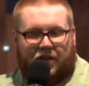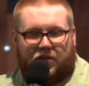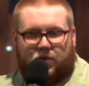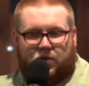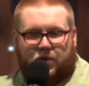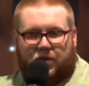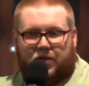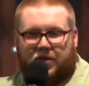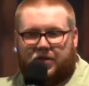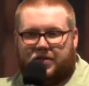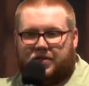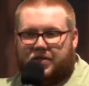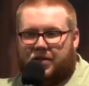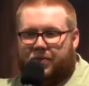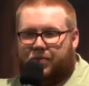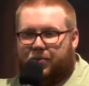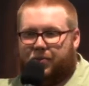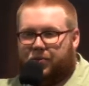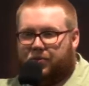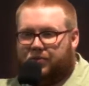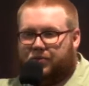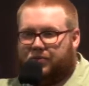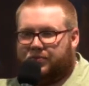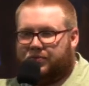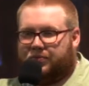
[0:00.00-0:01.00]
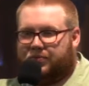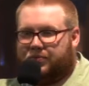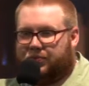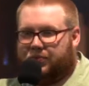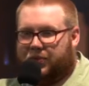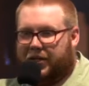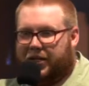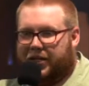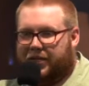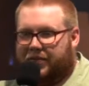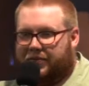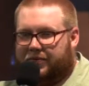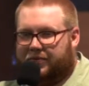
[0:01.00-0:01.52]
It's really simple,
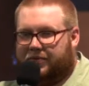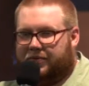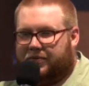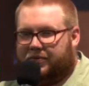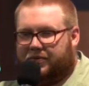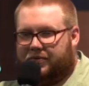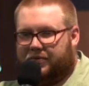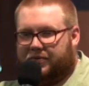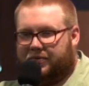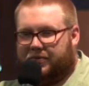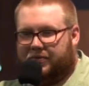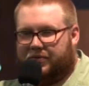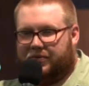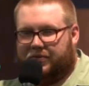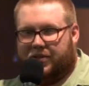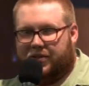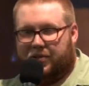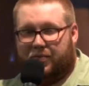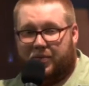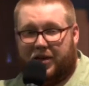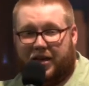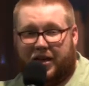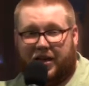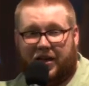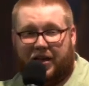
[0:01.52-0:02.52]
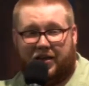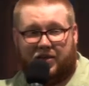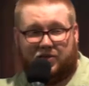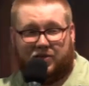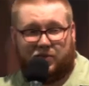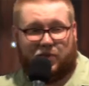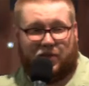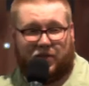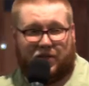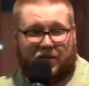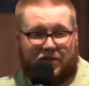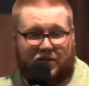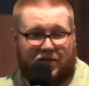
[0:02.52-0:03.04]
right? In my head,
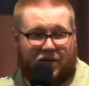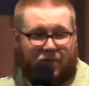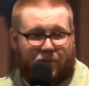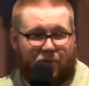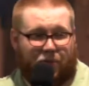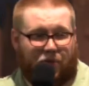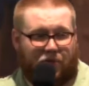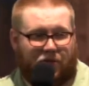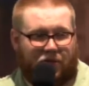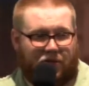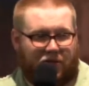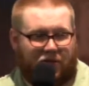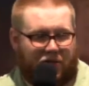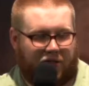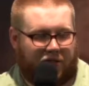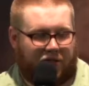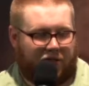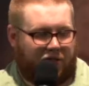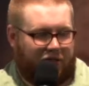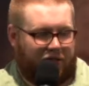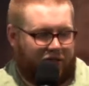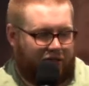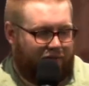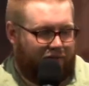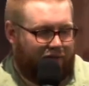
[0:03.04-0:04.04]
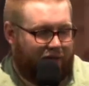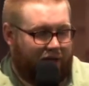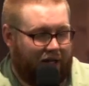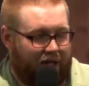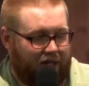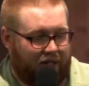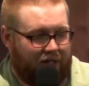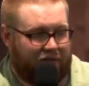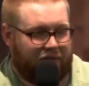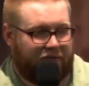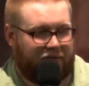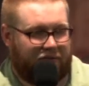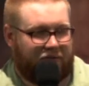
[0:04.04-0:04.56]
it's really simple. If
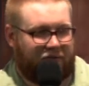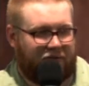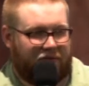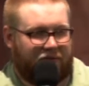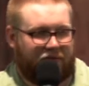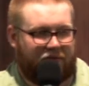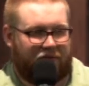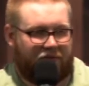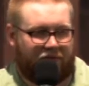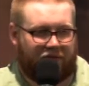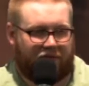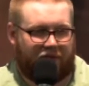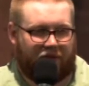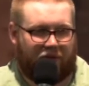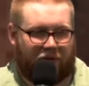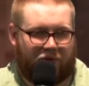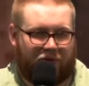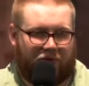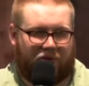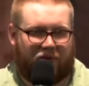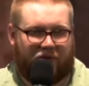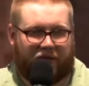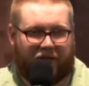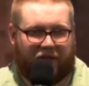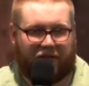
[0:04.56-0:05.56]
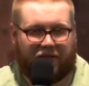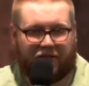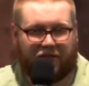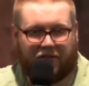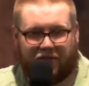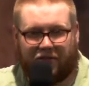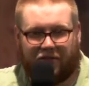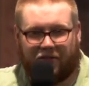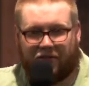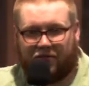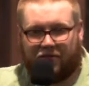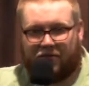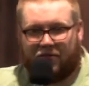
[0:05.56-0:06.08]
I don't do
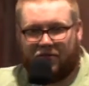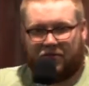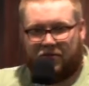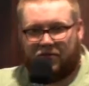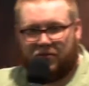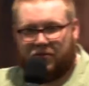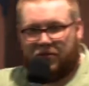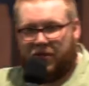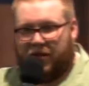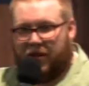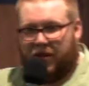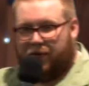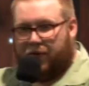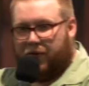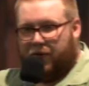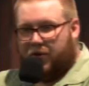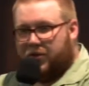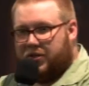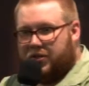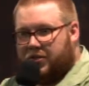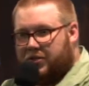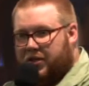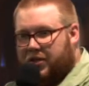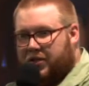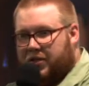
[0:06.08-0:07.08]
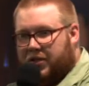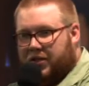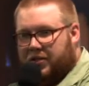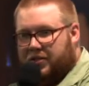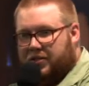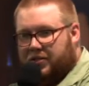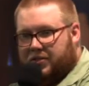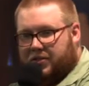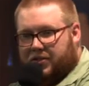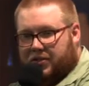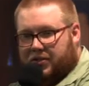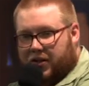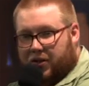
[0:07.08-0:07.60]
this and I focus on
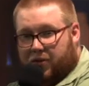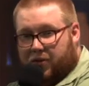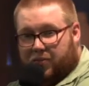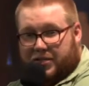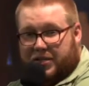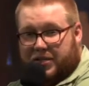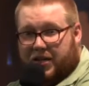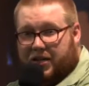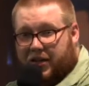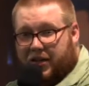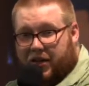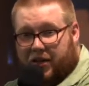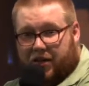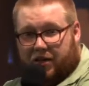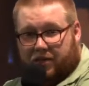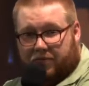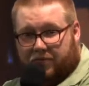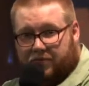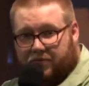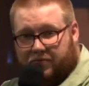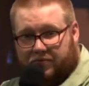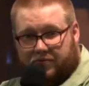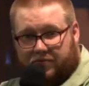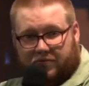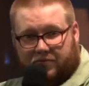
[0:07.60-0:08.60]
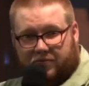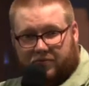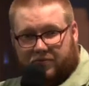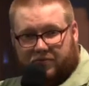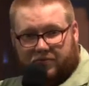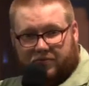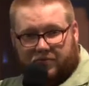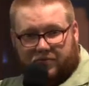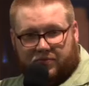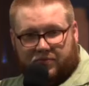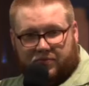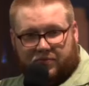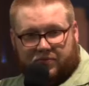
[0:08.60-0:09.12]
this, it'll be taken care of.
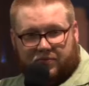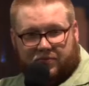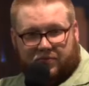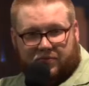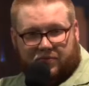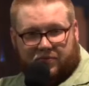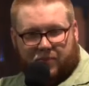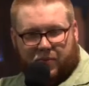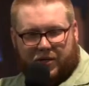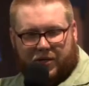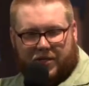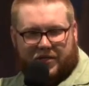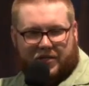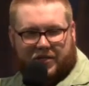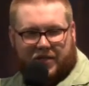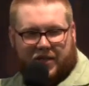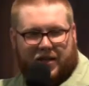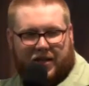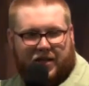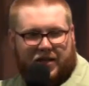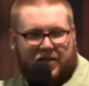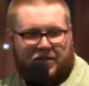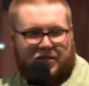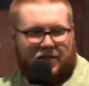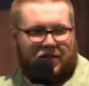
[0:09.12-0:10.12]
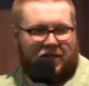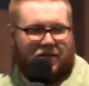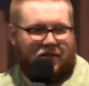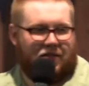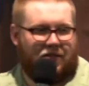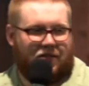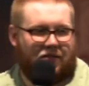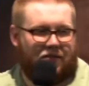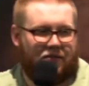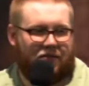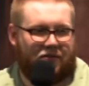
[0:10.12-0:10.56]
But is it that easy?